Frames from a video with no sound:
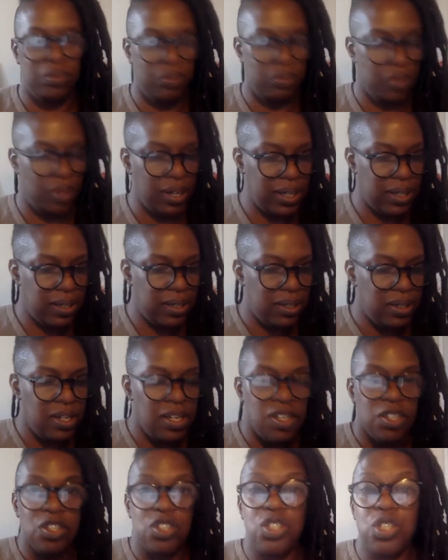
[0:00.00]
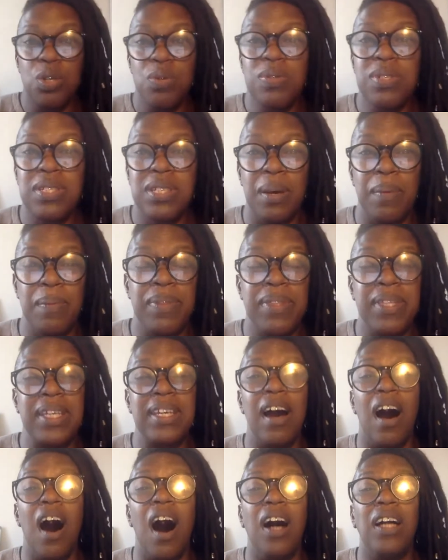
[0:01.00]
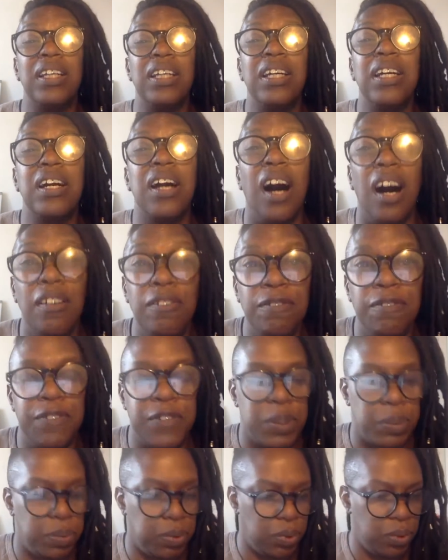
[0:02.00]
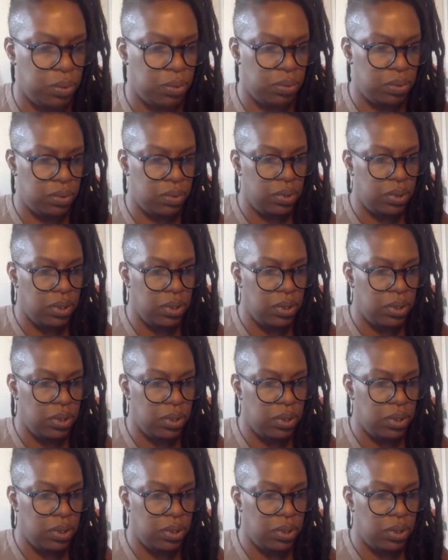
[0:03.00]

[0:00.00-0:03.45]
Right? Do something uncomfortable